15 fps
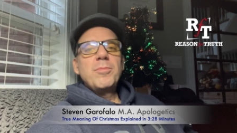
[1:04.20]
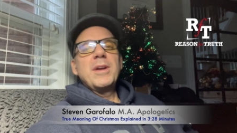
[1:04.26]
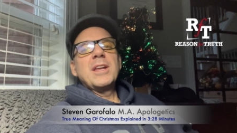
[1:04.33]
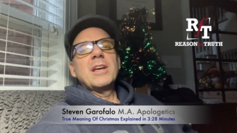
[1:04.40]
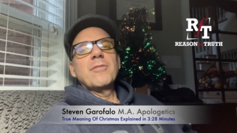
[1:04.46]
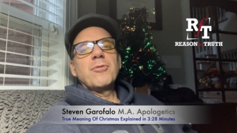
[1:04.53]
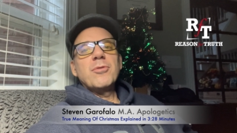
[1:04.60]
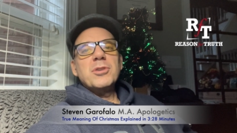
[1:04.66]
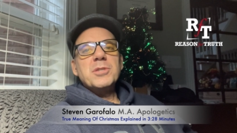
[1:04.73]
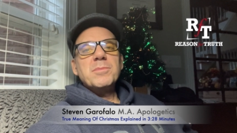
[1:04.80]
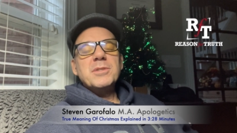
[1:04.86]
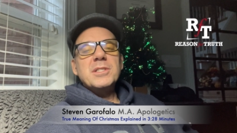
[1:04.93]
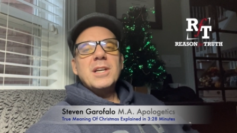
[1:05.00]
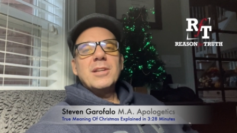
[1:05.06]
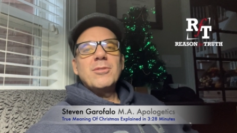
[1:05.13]
meaning of
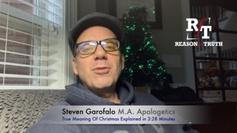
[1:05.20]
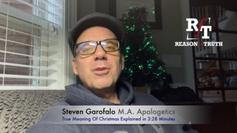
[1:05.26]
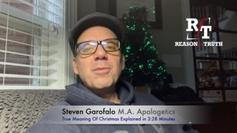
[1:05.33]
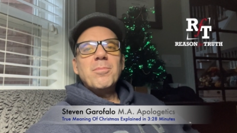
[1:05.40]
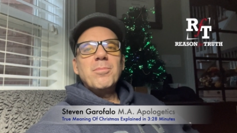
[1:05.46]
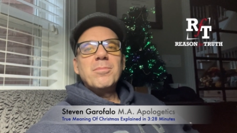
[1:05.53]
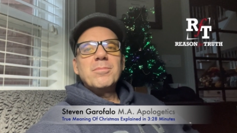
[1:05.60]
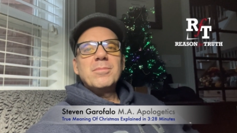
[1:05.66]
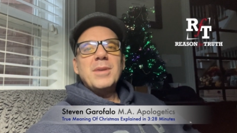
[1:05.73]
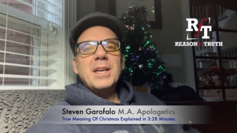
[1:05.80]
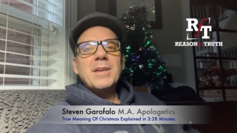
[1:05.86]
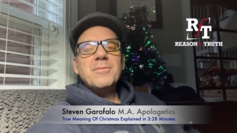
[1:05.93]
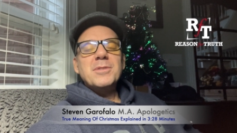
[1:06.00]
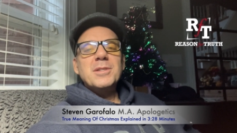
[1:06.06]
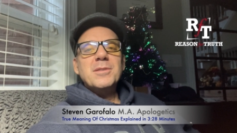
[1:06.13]
Christmas, not all the
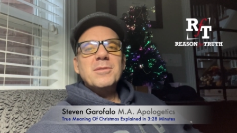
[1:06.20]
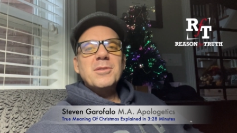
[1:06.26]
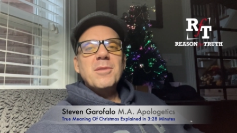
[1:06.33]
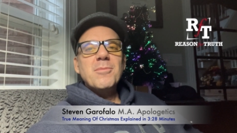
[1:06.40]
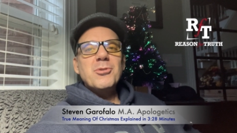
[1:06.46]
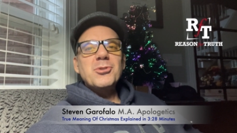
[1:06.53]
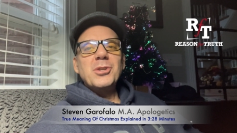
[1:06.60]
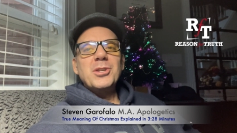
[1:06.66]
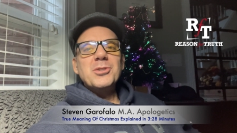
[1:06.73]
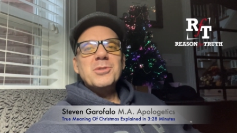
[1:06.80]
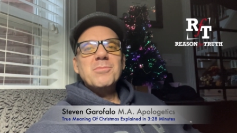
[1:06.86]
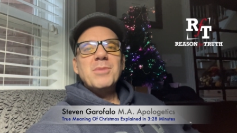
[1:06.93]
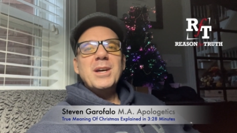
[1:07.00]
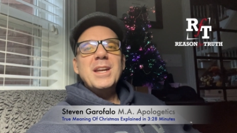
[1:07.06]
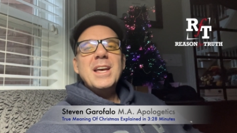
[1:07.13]
gifts and
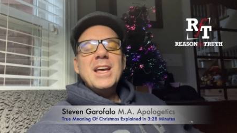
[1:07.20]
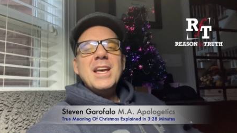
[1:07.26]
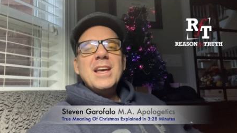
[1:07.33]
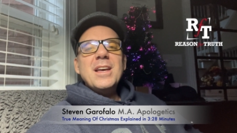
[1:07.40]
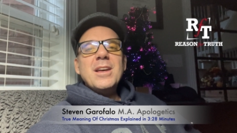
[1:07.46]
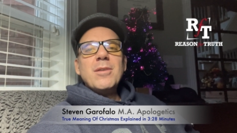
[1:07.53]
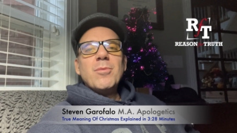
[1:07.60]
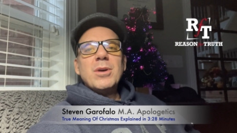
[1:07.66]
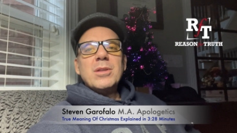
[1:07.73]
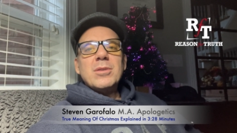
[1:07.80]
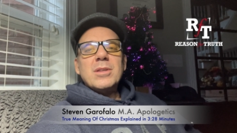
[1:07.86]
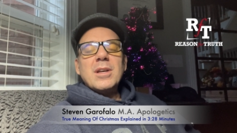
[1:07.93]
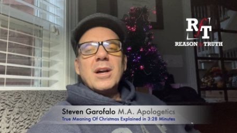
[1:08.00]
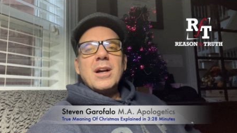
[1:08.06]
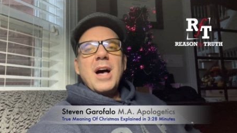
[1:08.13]
commercialism, but what
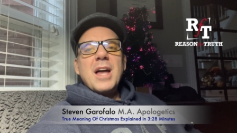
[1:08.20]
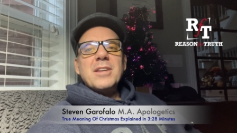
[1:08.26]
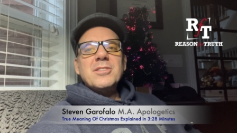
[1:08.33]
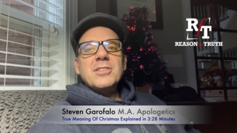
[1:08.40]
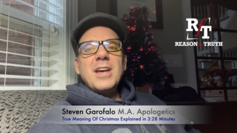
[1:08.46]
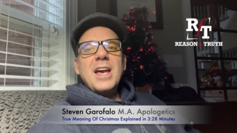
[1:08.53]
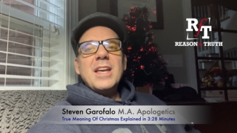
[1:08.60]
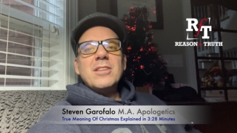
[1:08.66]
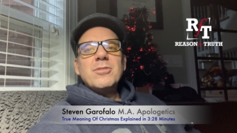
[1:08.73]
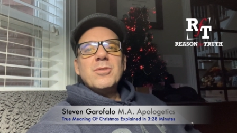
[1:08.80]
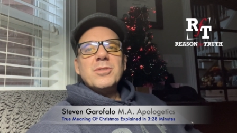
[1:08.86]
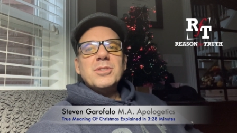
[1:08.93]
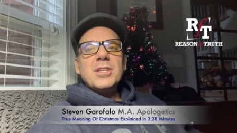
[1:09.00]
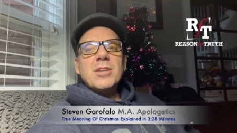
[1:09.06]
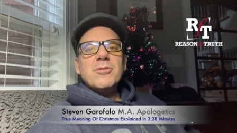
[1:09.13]
God is saying to
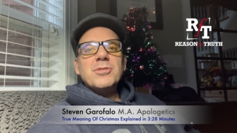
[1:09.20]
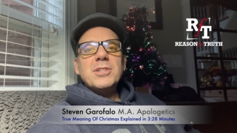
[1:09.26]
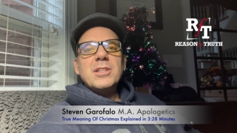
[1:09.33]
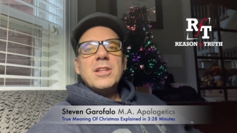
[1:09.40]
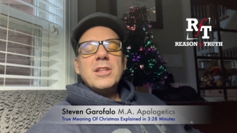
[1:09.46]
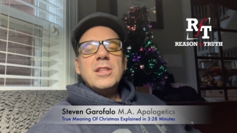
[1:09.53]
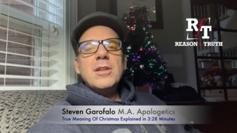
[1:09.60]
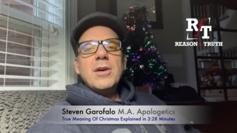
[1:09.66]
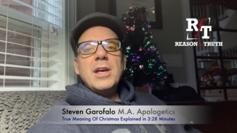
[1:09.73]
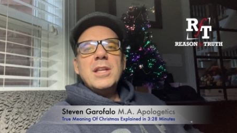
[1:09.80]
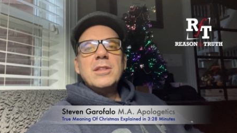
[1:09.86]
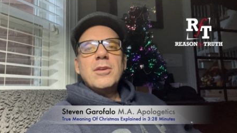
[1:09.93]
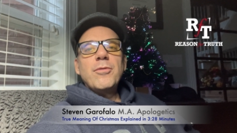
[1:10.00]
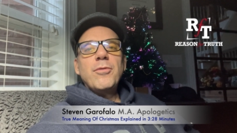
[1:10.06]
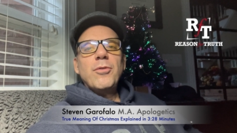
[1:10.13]
us here is in the,
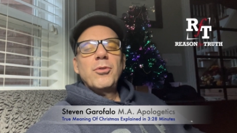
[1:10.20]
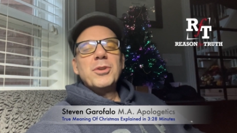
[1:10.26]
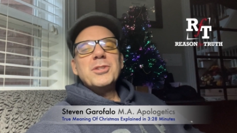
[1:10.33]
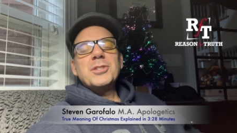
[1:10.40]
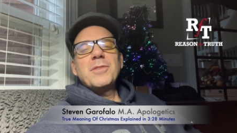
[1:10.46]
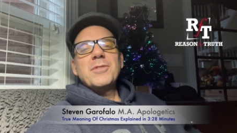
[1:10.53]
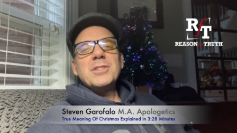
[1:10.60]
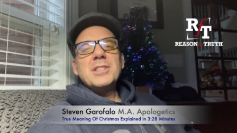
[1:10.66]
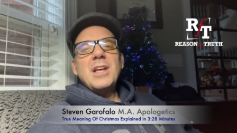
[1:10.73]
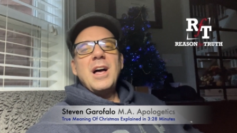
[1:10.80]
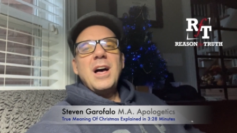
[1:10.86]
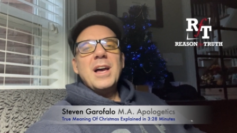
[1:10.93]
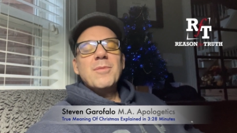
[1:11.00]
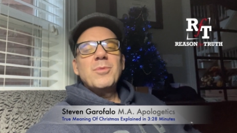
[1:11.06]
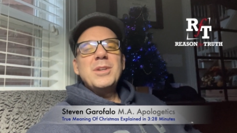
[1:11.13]
in the fullness of his
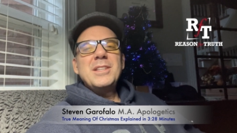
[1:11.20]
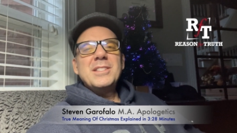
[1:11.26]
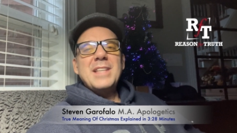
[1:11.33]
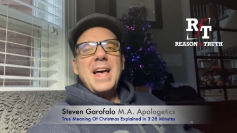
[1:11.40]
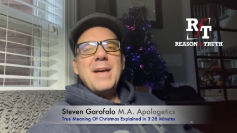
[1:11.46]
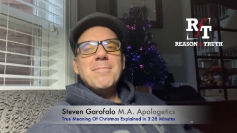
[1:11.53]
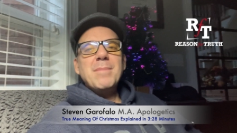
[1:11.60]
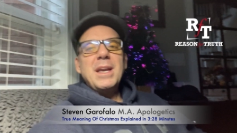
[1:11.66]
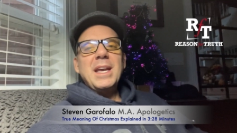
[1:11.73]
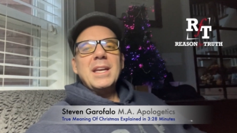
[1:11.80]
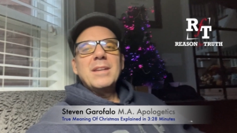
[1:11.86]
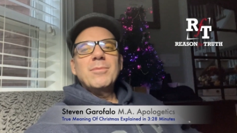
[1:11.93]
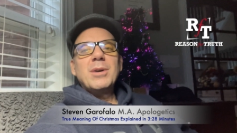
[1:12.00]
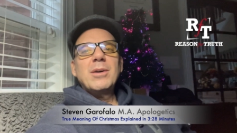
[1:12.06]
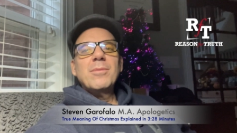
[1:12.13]
time. What does that
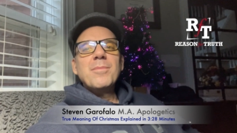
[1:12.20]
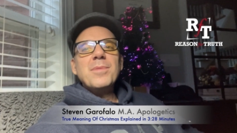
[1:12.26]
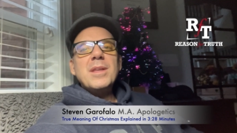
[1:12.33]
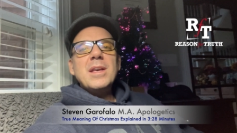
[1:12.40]
mean? Well,